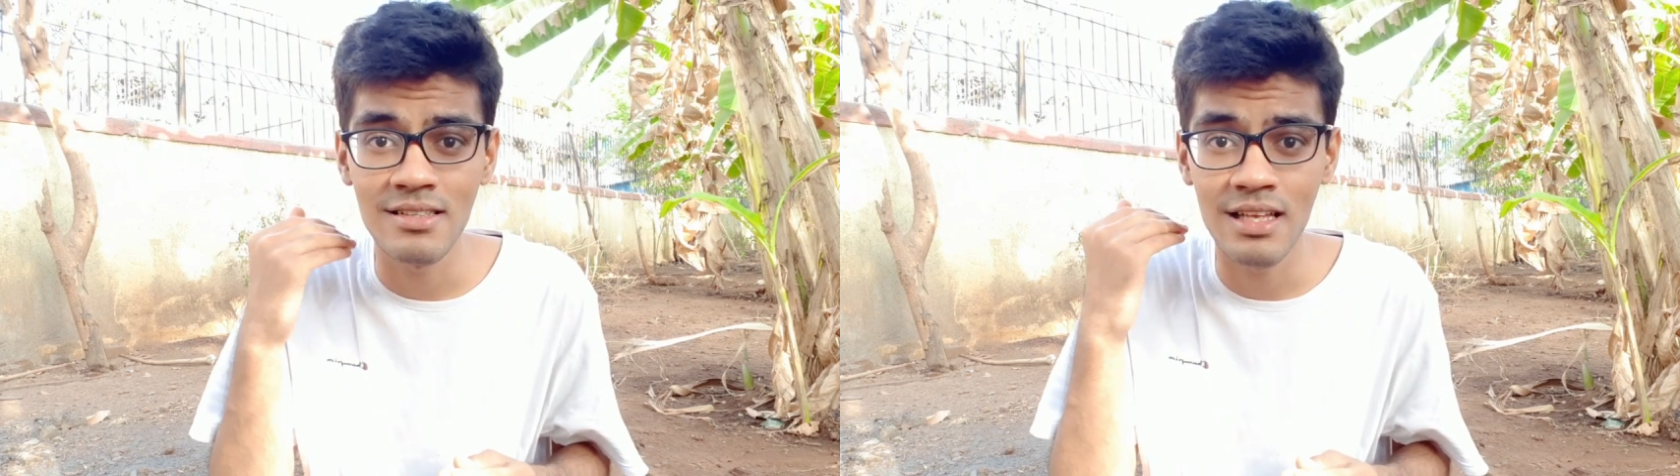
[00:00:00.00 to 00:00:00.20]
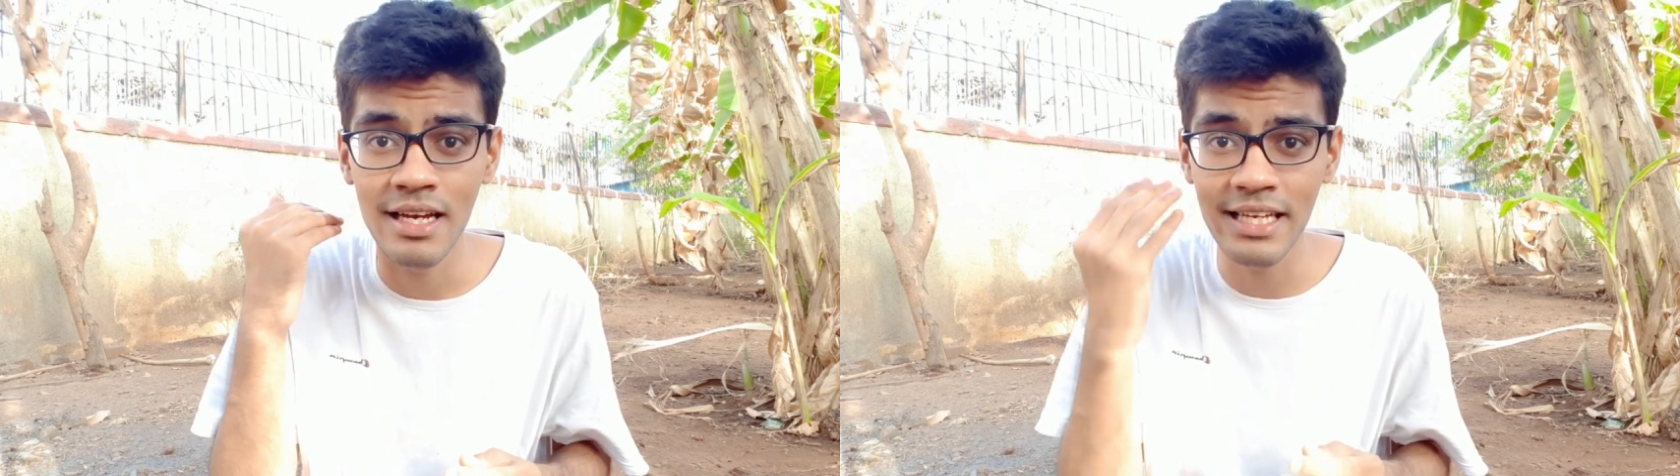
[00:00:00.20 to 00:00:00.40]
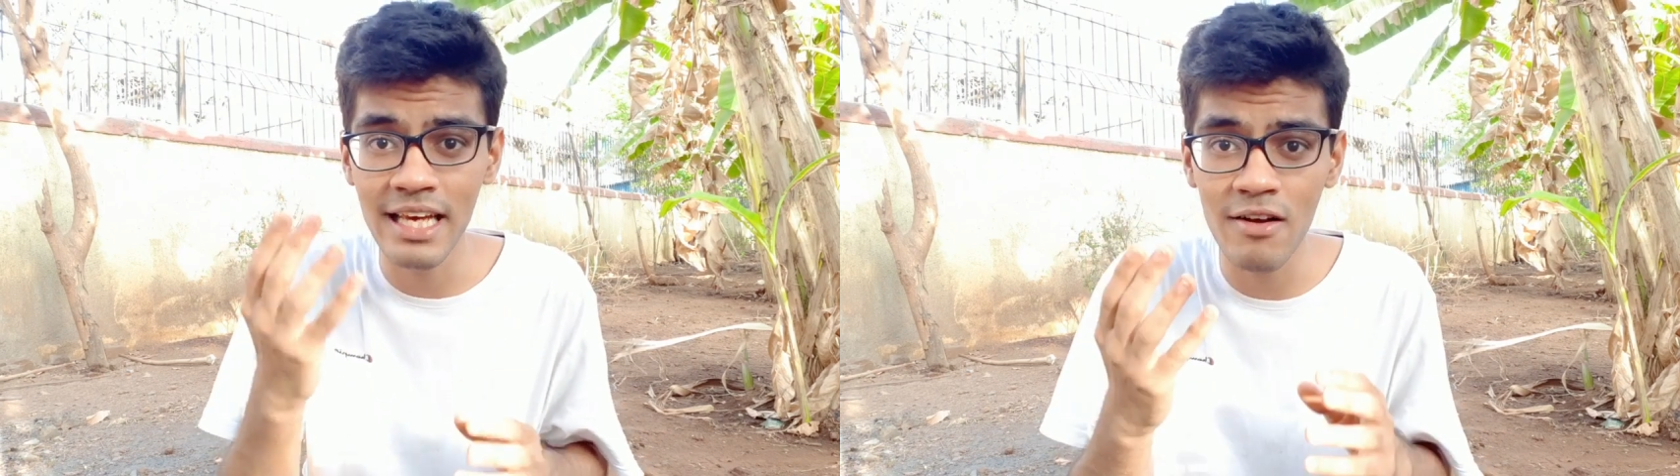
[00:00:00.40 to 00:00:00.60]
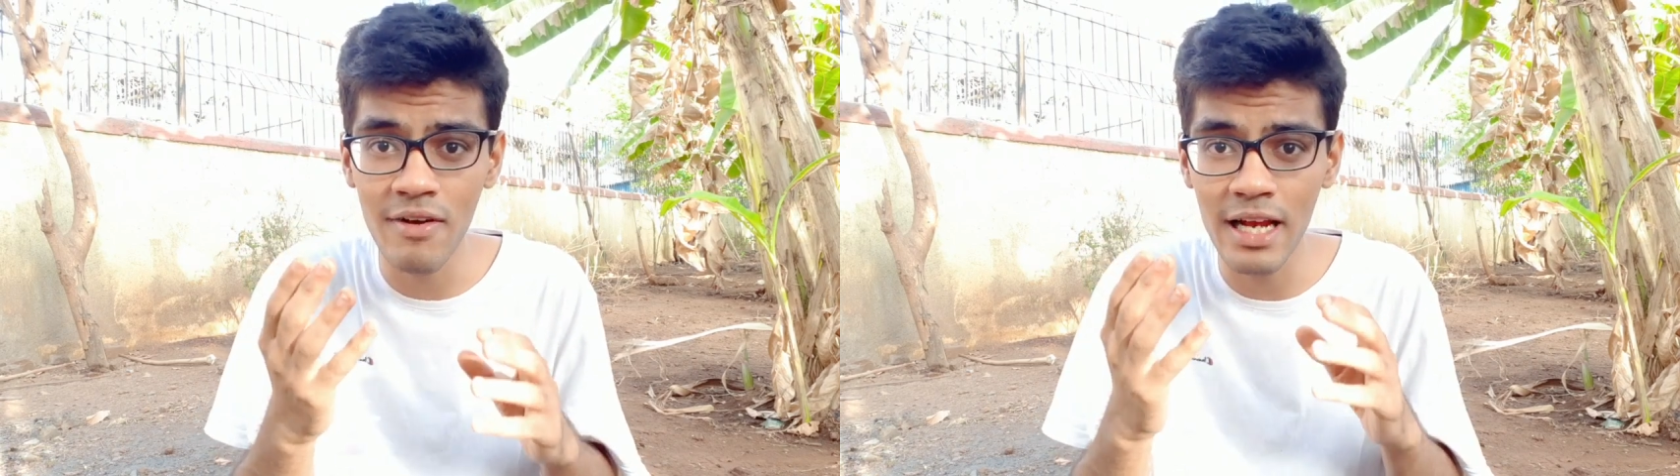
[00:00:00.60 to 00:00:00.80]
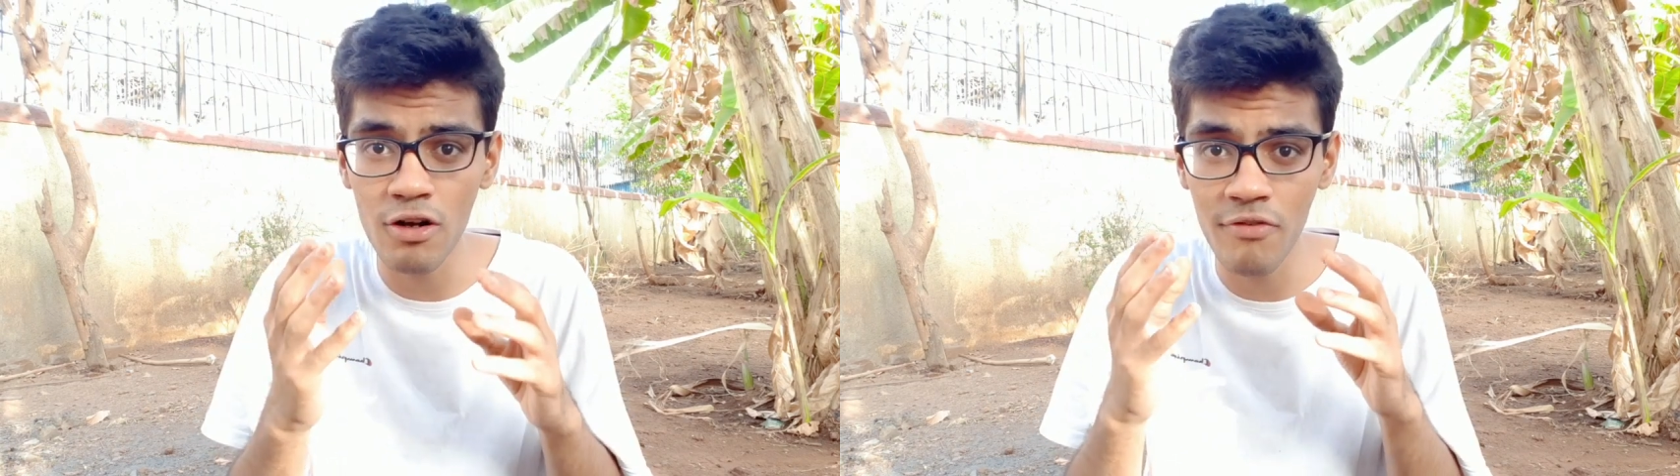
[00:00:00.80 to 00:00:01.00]
the real
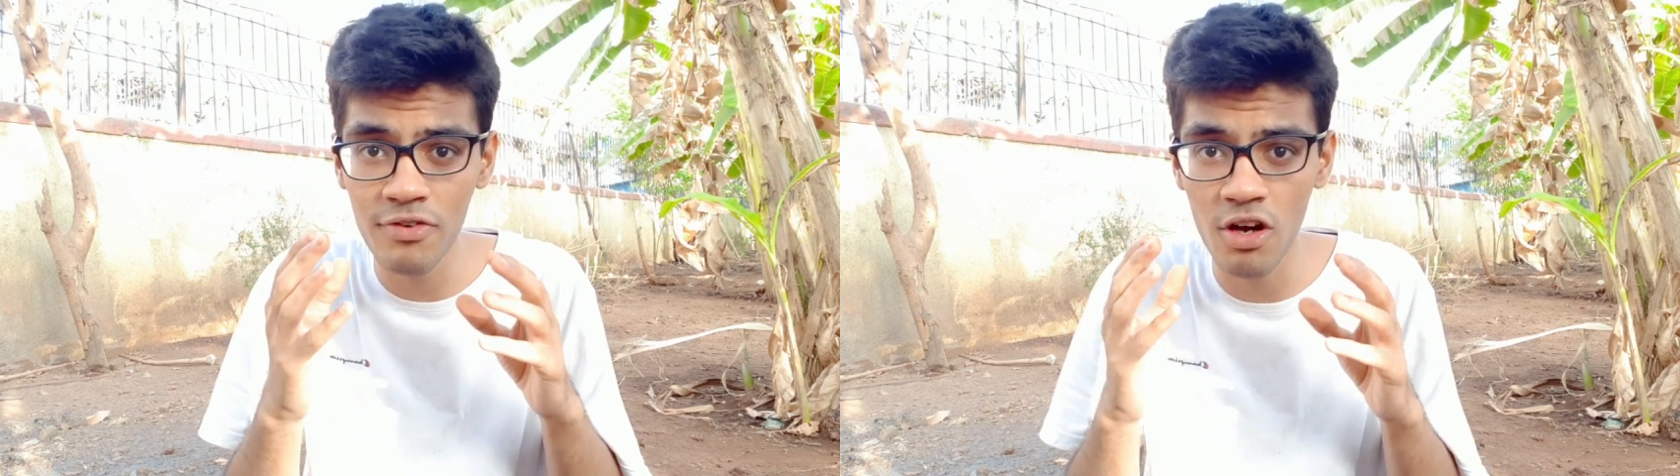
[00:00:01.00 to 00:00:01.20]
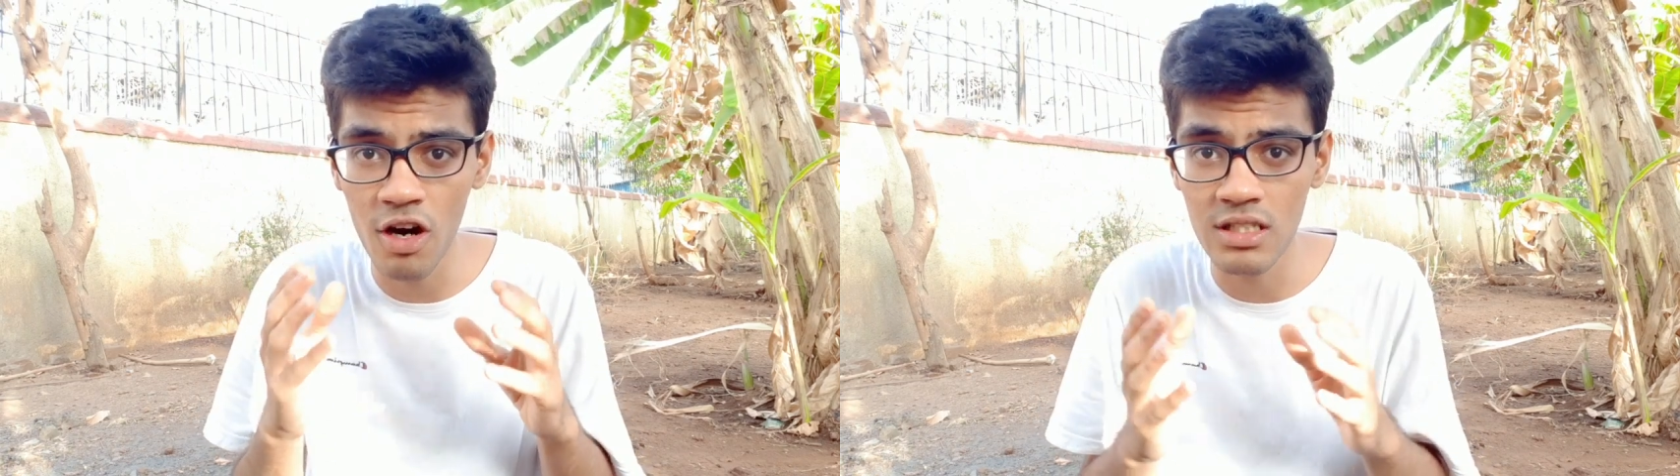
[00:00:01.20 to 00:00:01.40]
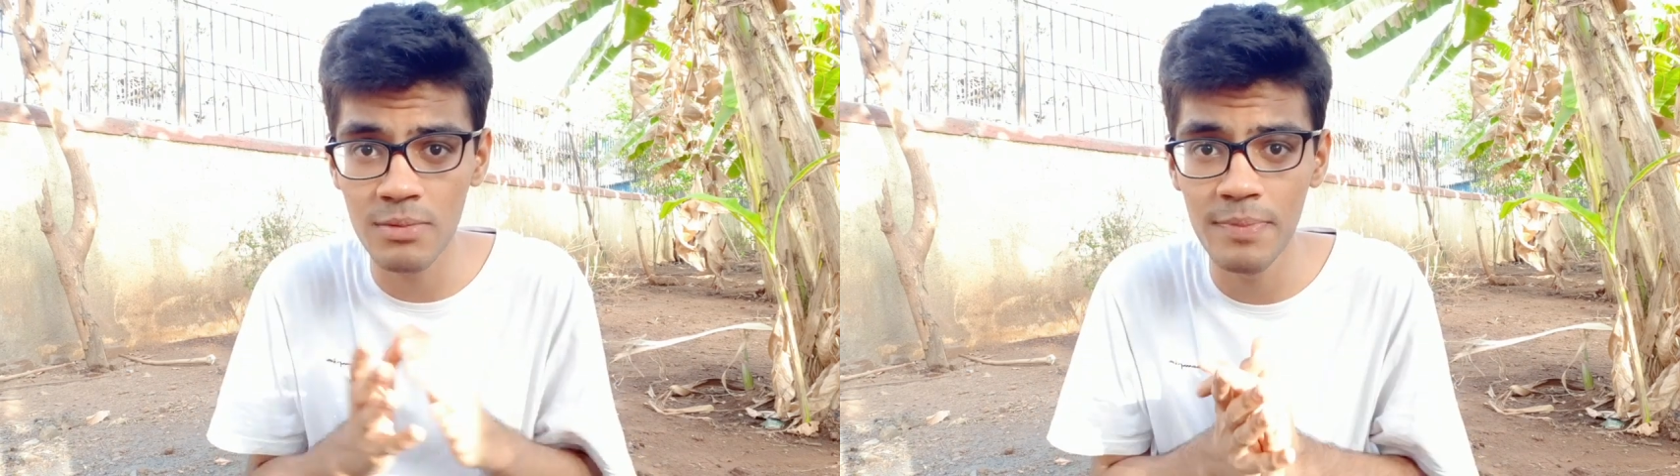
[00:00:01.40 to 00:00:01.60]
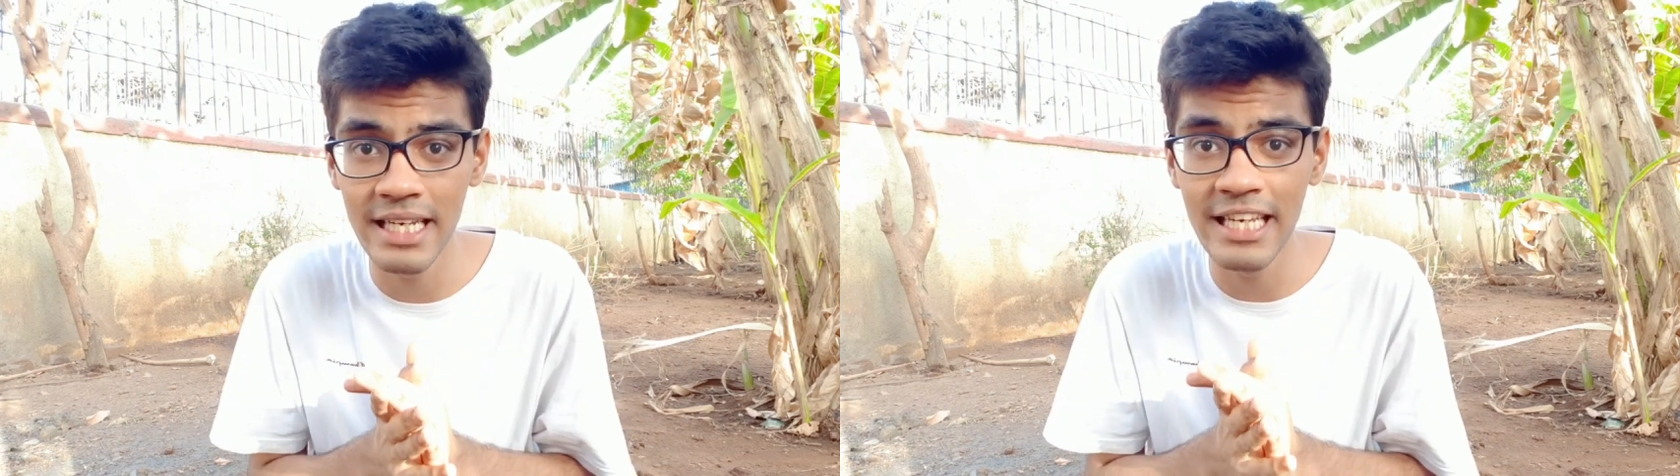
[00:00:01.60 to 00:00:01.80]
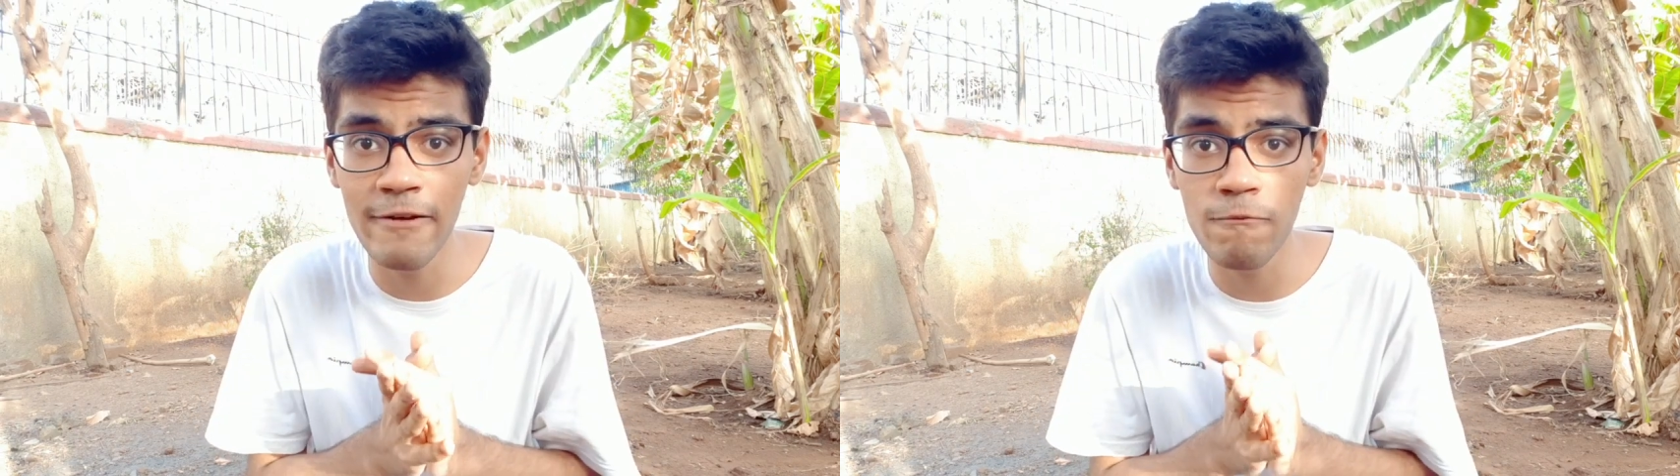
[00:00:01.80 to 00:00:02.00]
value of yours,
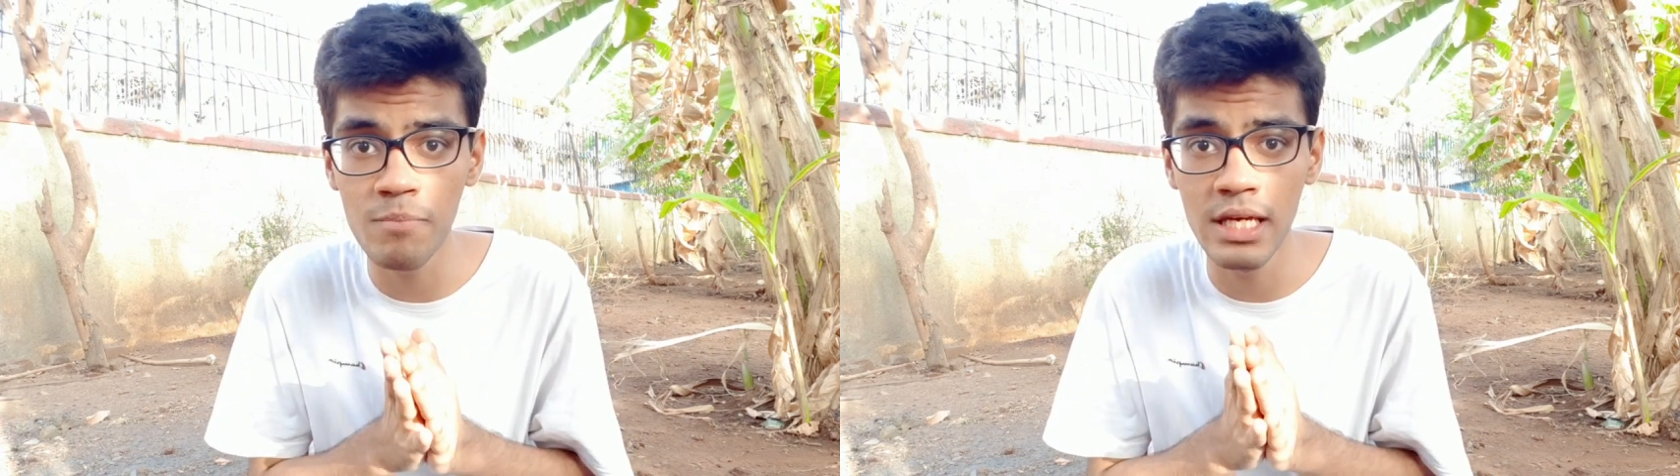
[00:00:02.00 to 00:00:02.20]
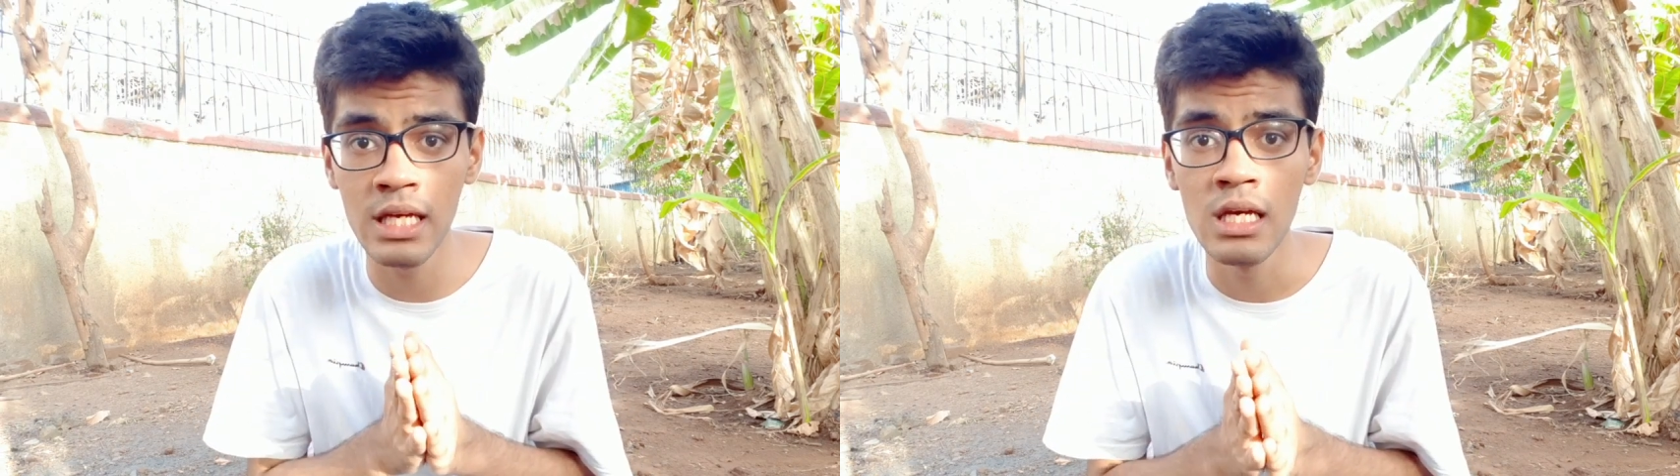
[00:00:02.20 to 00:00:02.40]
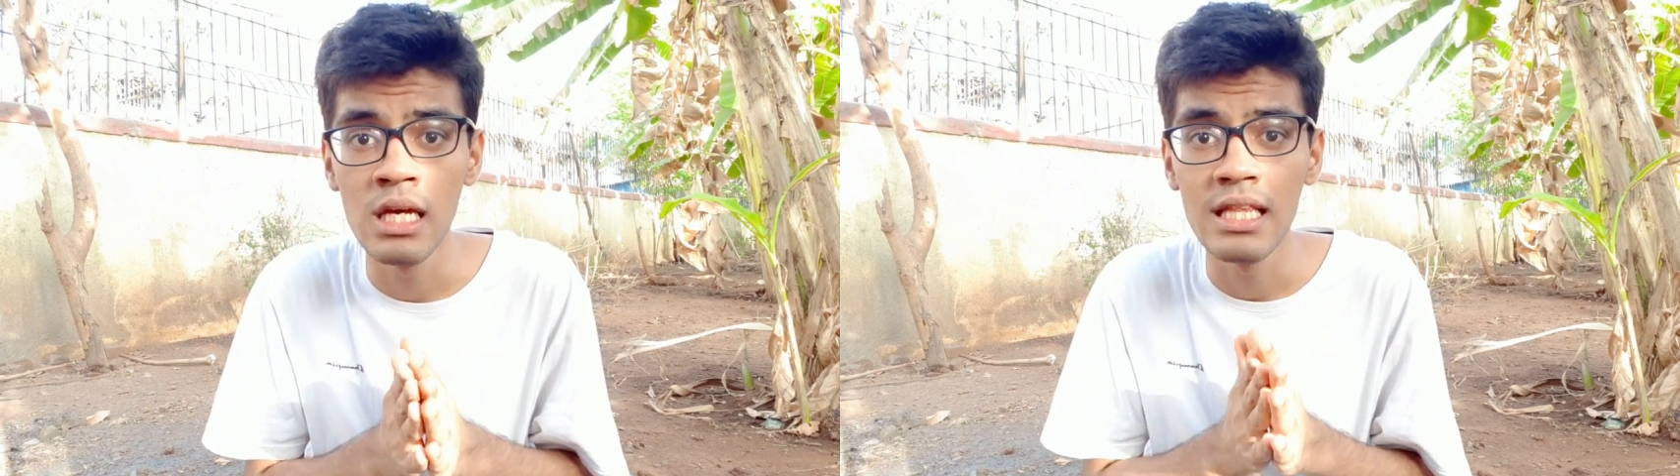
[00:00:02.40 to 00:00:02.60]
believe me,